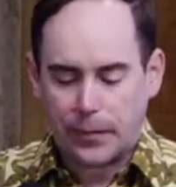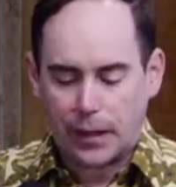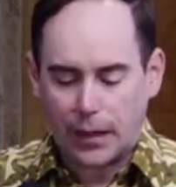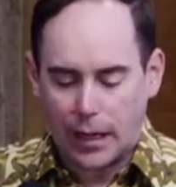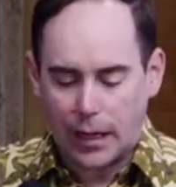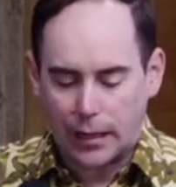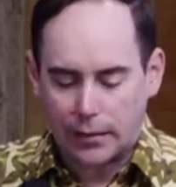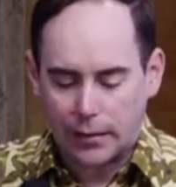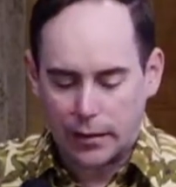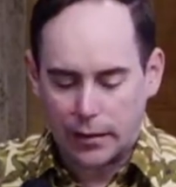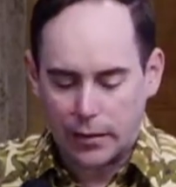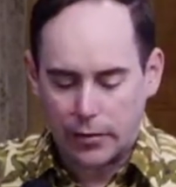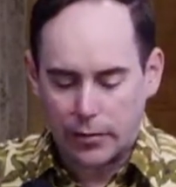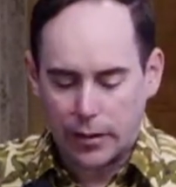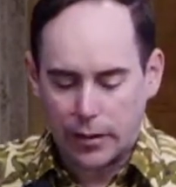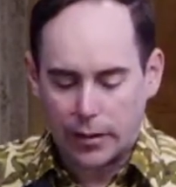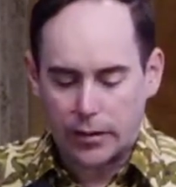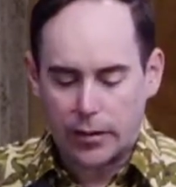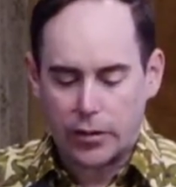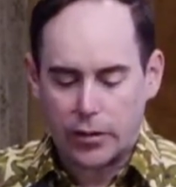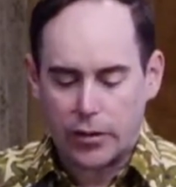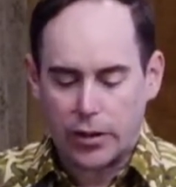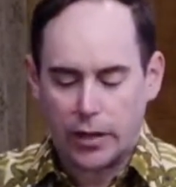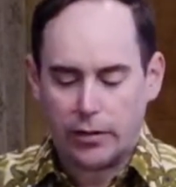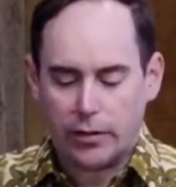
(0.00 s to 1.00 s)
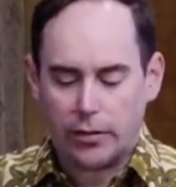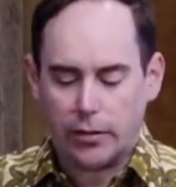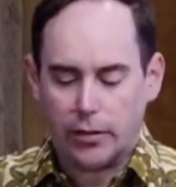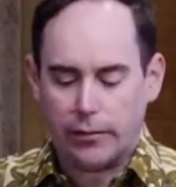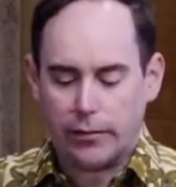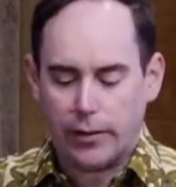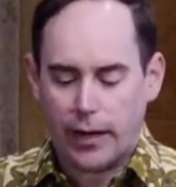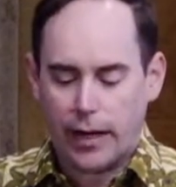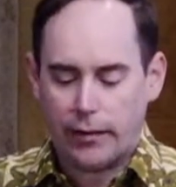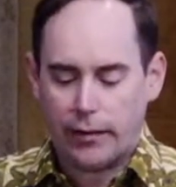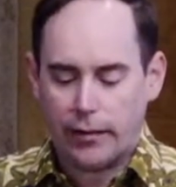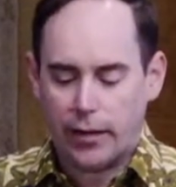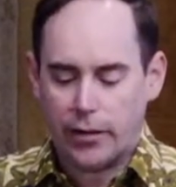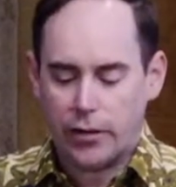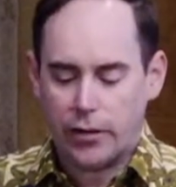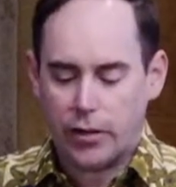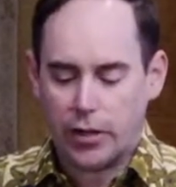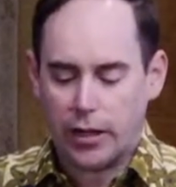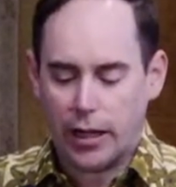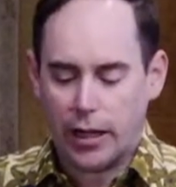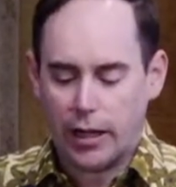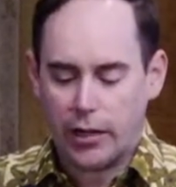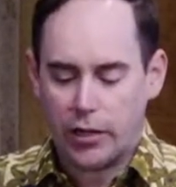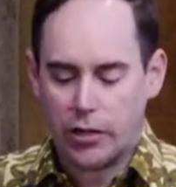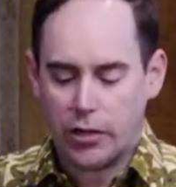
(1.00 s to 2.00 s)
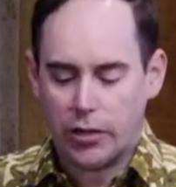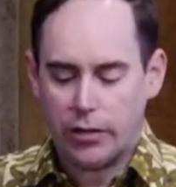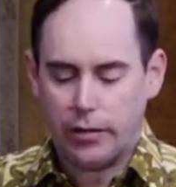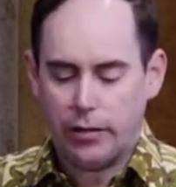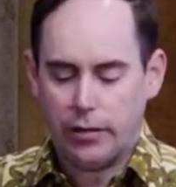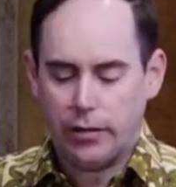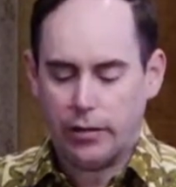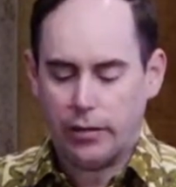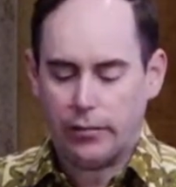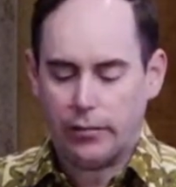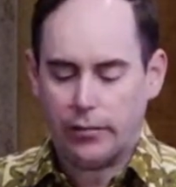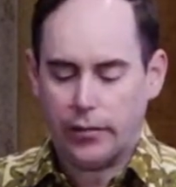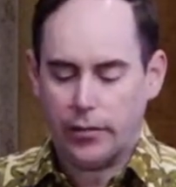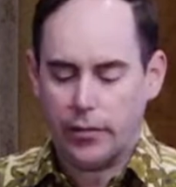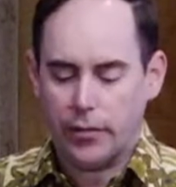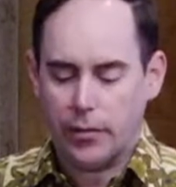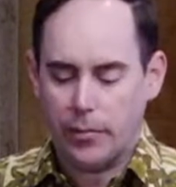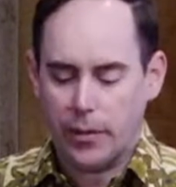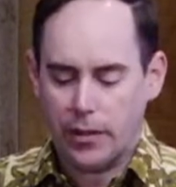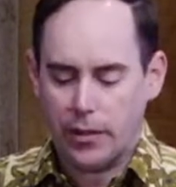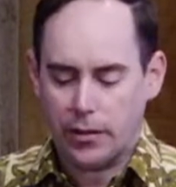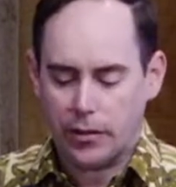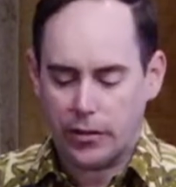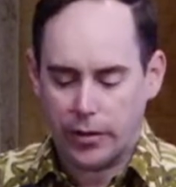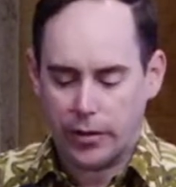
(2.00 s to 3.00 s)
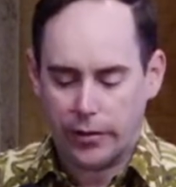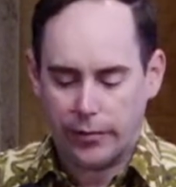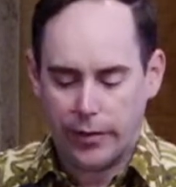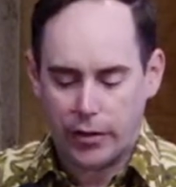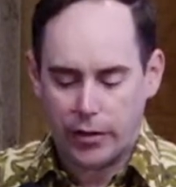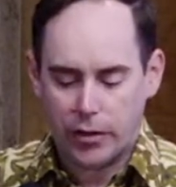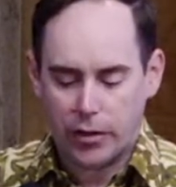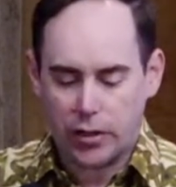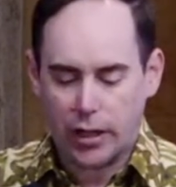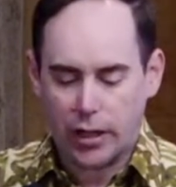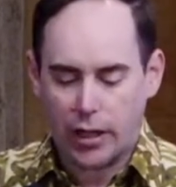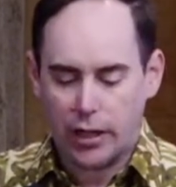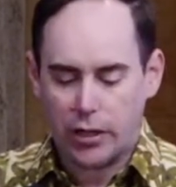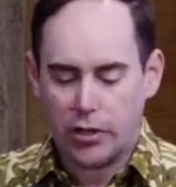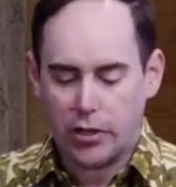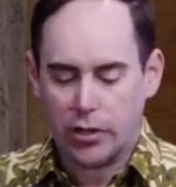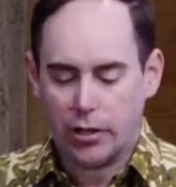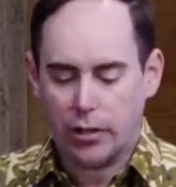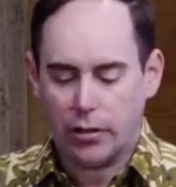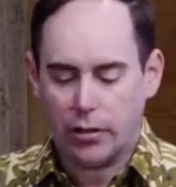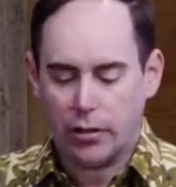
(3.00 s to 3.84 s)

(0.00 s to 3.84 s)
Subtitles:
Acting Director General of Higher Education from the Ministry of Education,